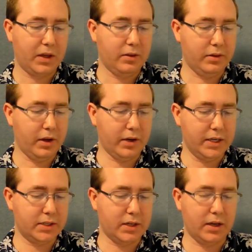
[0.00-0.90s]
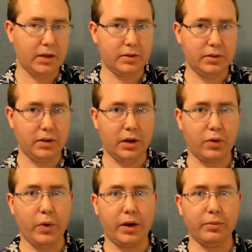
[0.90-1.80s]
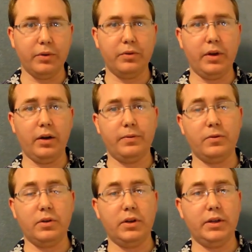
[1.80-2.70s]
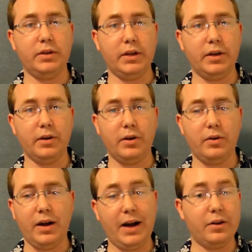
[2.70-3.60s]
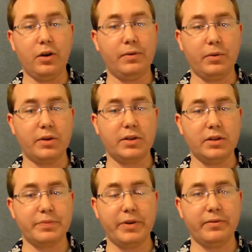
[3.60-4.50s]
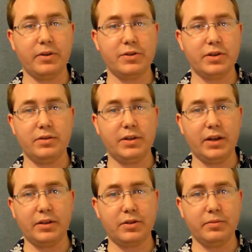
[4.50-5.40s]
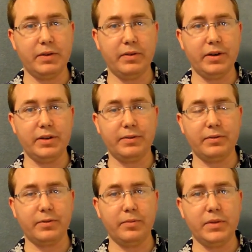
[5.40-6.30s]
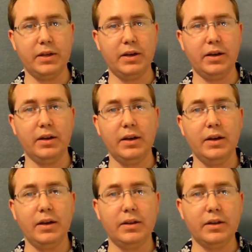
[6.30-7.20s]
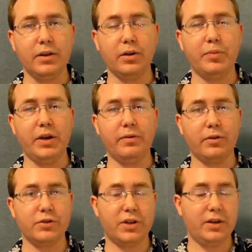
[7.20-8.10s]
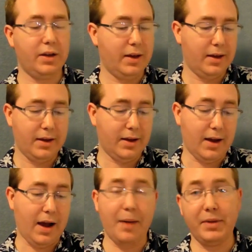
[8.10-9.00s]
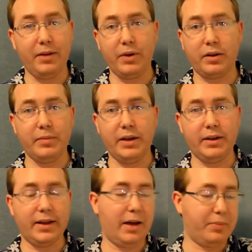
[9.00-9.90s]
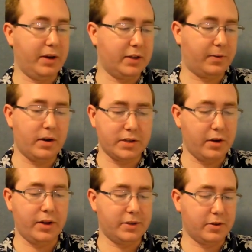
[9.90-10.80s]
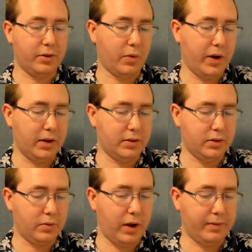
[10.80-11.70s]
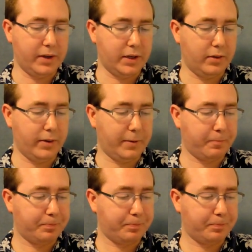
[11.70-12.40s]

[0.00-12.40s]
there is a quick root there for the Hero. I don't know if it works on the Sprint version. It could be very different from the European version. I'm not recommending that, but as far as I know, that's the only way to do Wi-Fi tethering.